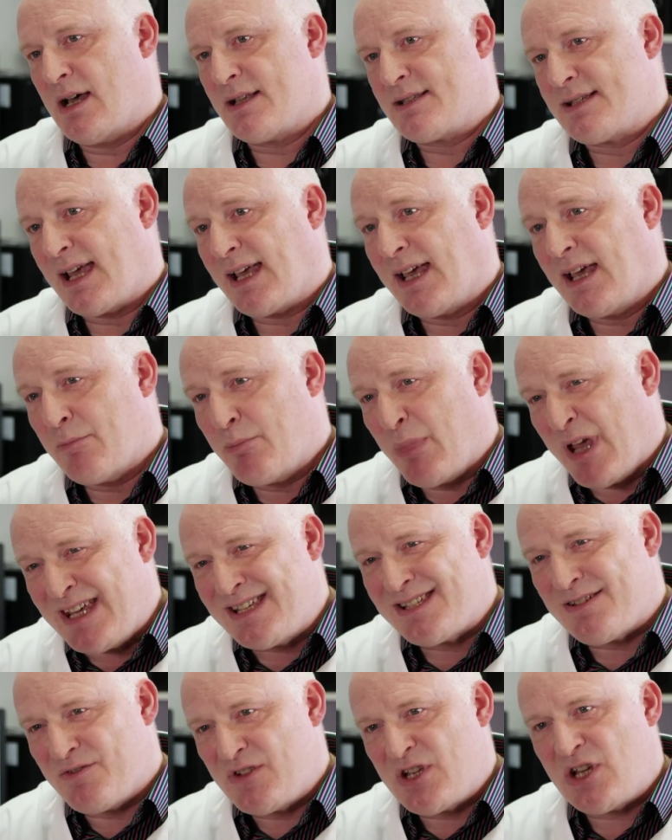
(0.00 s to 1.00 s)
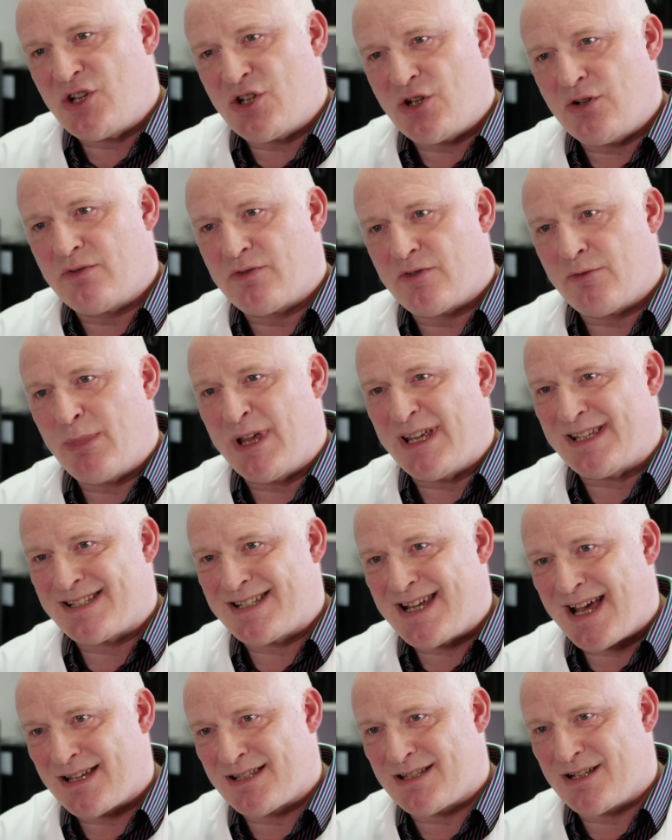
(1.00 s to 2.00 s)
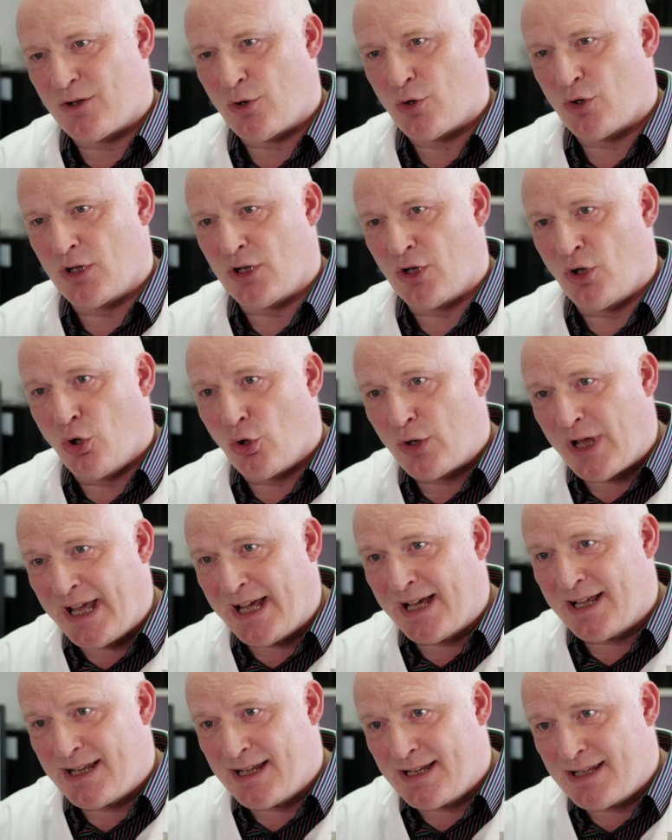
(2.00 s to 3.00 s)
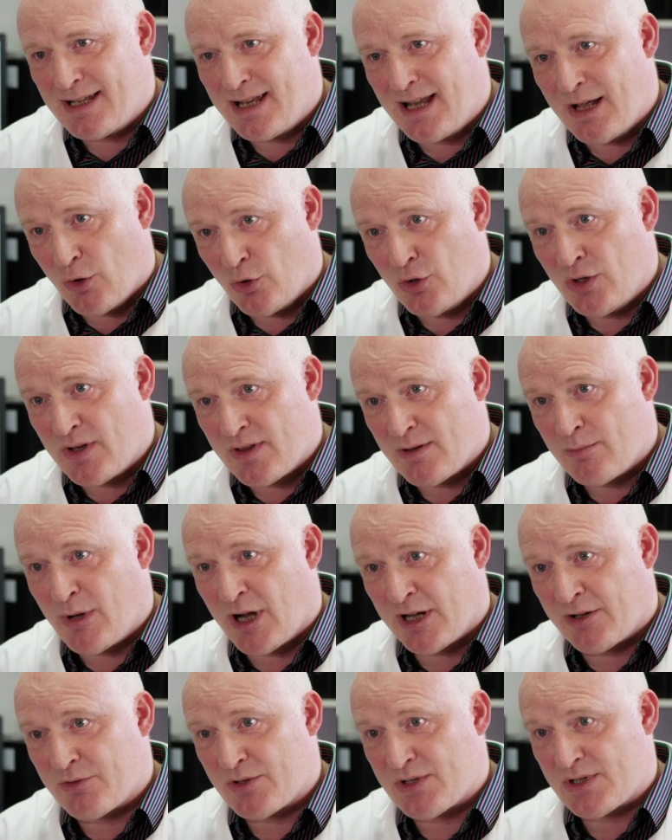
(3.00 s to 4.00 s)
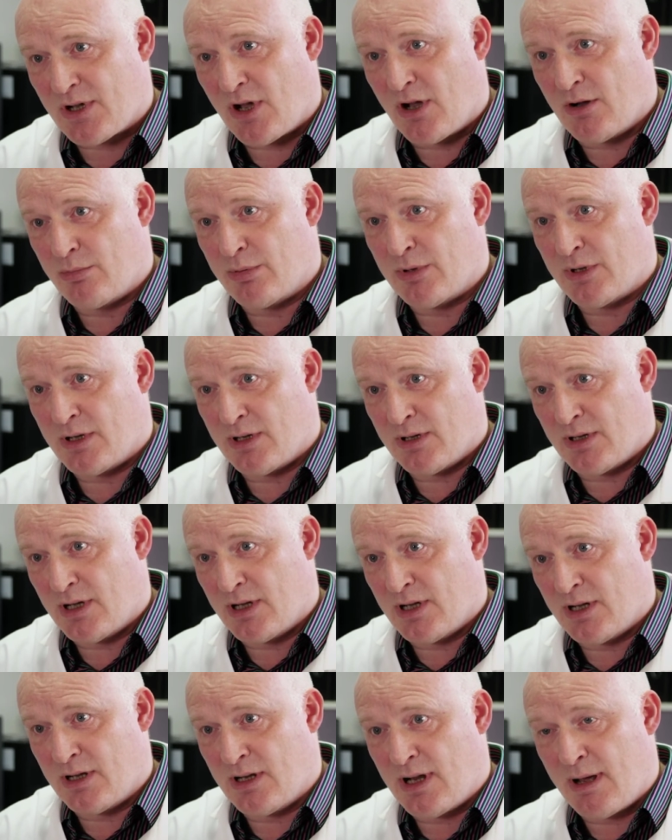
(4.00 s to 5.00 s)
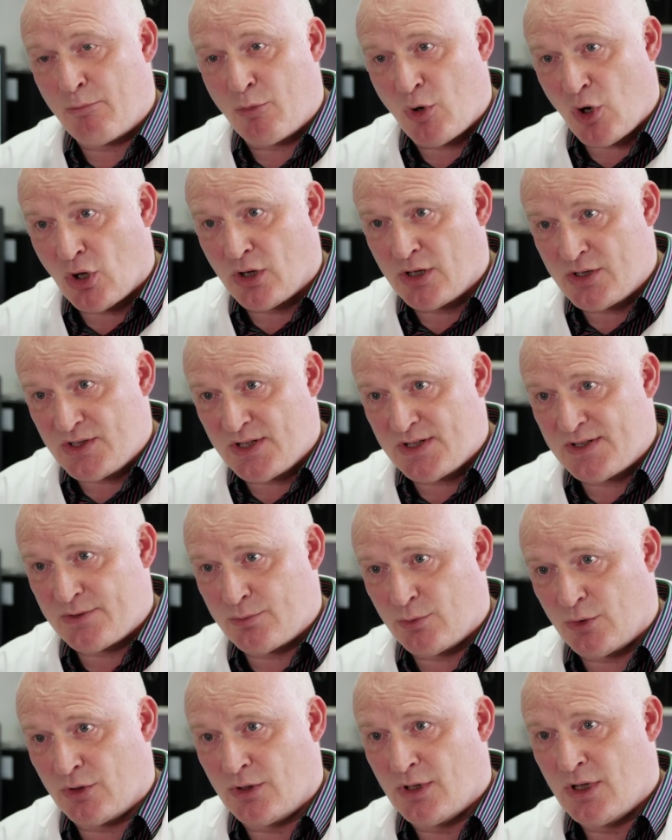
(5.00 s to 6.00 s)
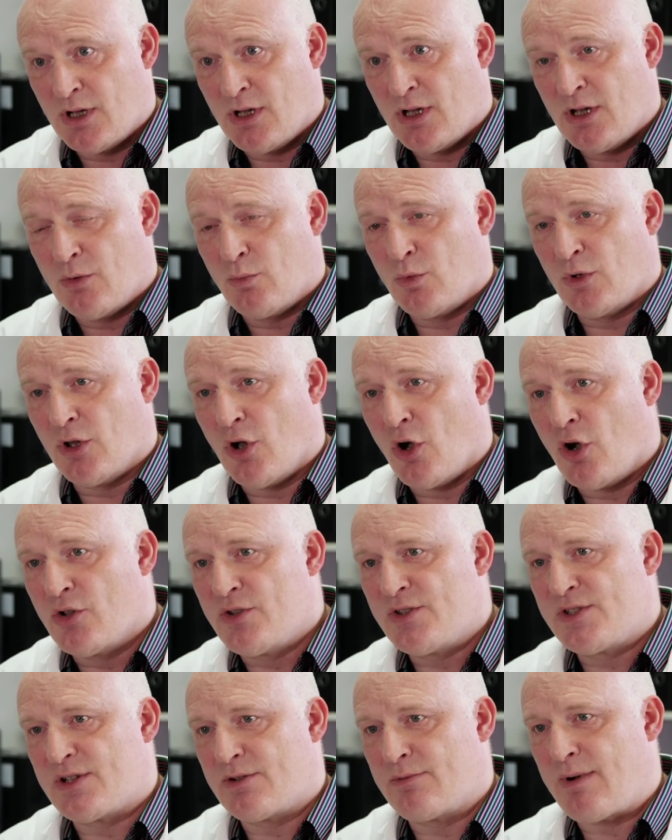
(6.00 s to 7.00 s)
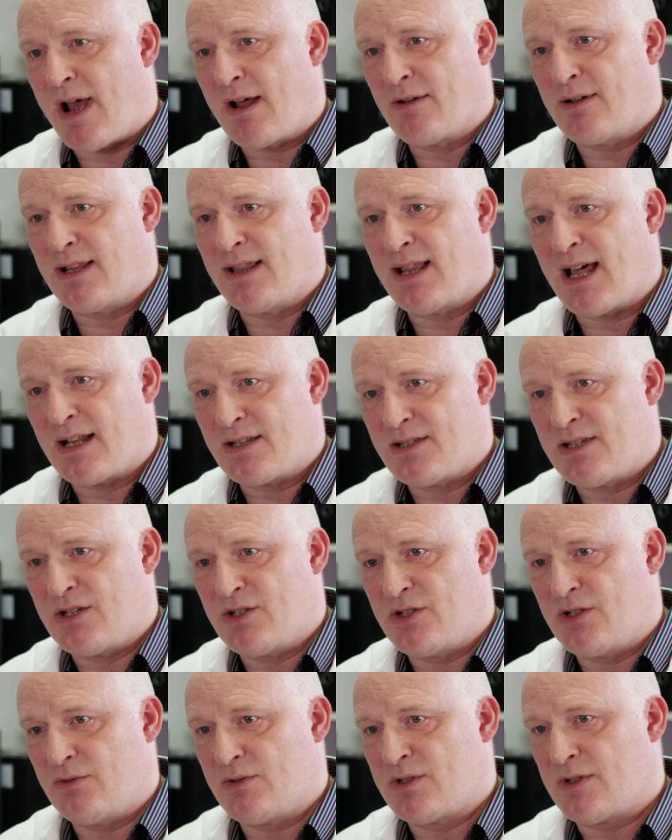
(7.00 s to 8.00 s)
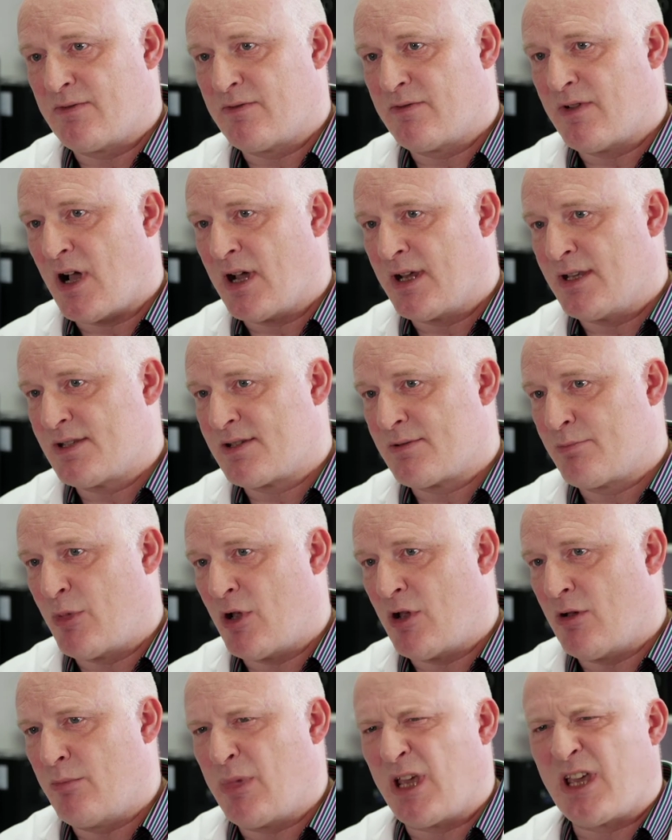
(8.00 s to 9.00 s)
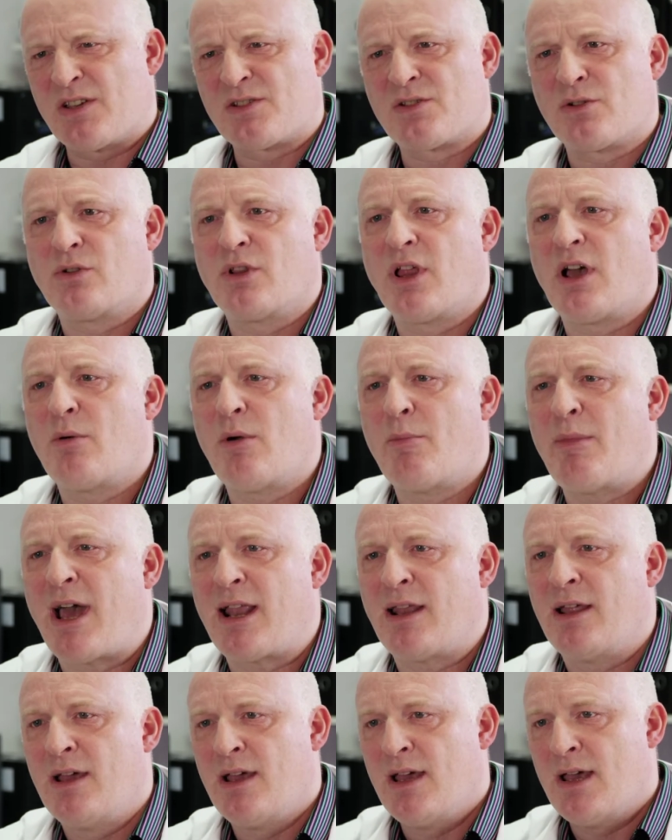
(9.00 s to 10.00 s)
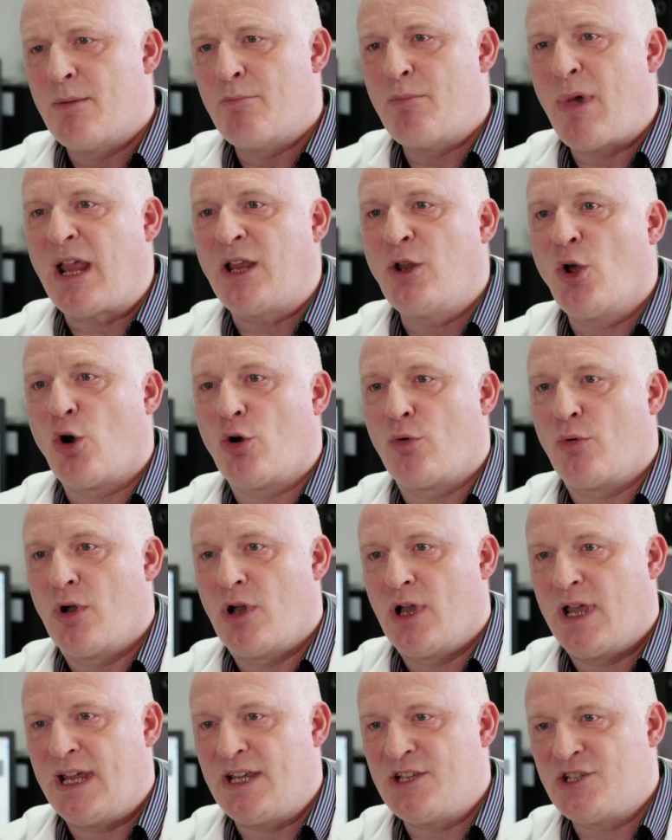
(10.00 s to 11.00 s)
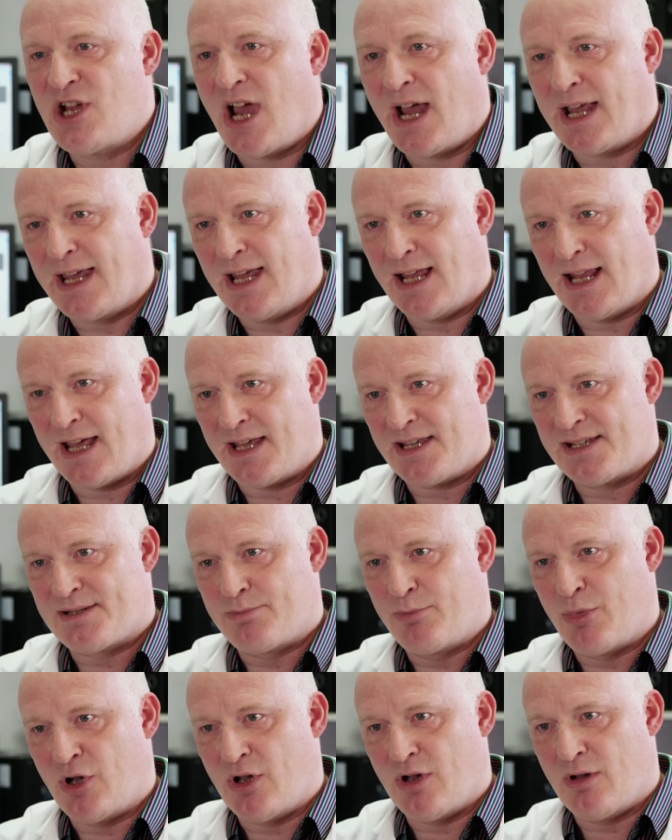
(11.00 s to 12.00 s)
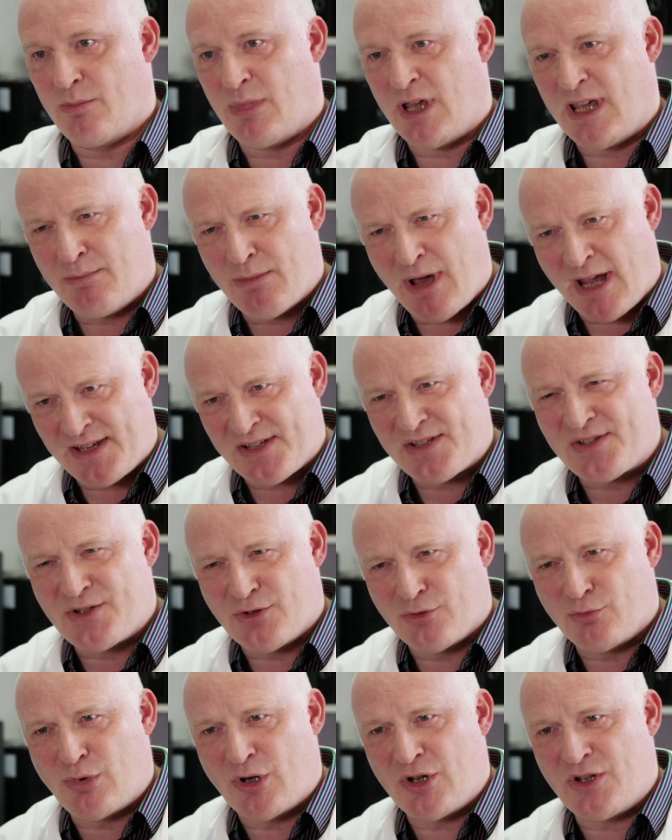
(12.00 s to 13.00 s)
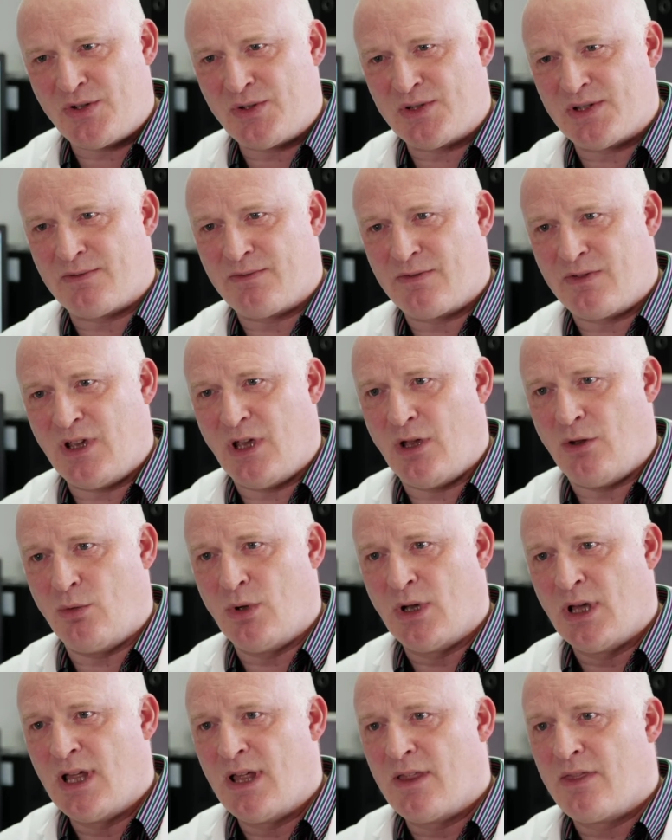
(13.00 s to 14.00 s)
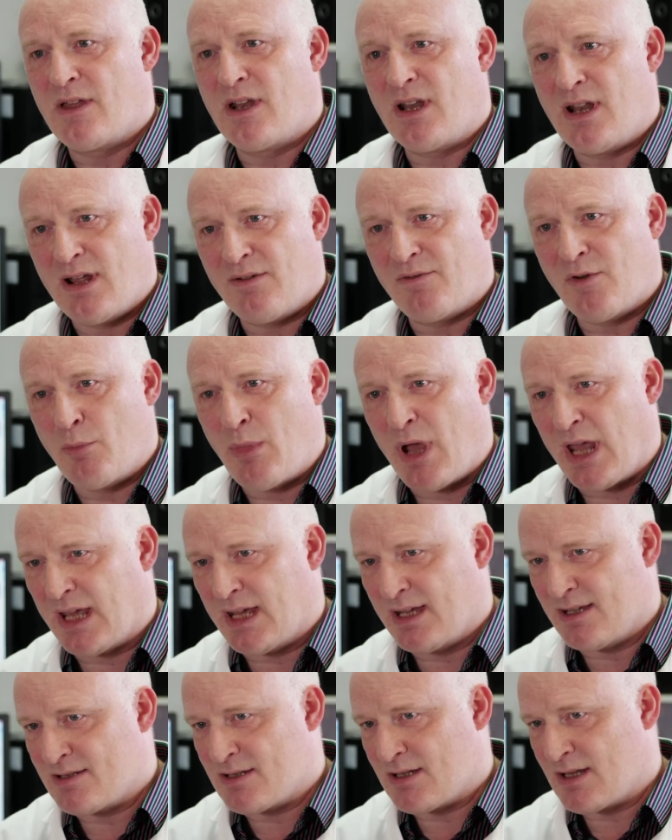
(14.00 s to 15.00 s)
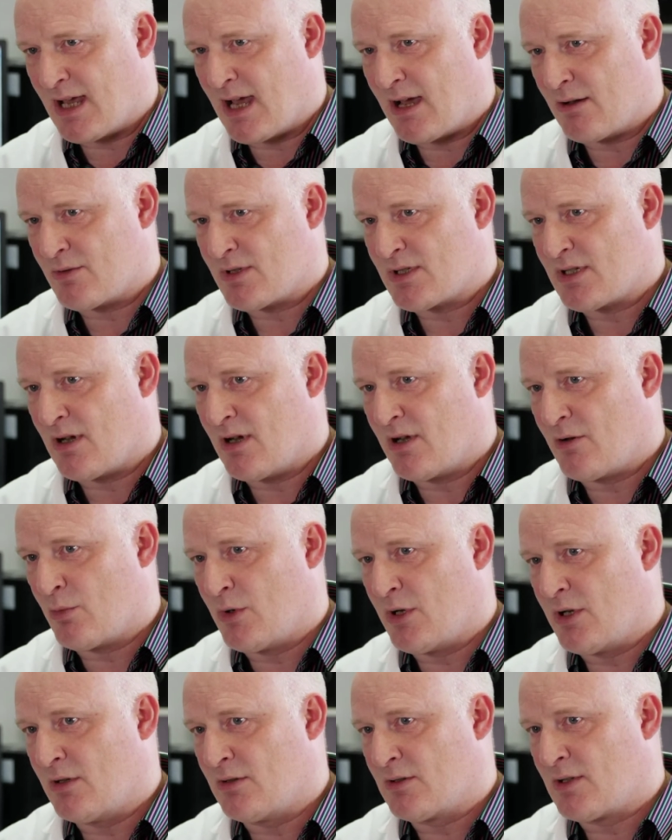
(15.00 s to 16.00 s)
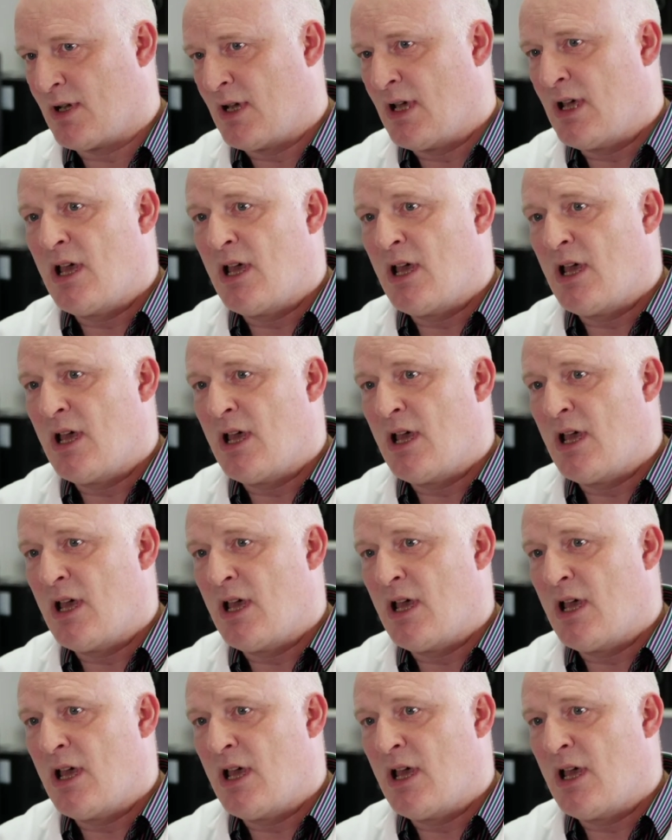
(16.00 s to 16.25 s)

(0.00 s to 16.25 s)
taking a piece of tissue from his testicle and looking at it under the microscope and, a, and an embryologist will will hunt around in that tissue to find sperm because although a man may not ejaculate sperm, he may still produce a few that never make it to the outside world.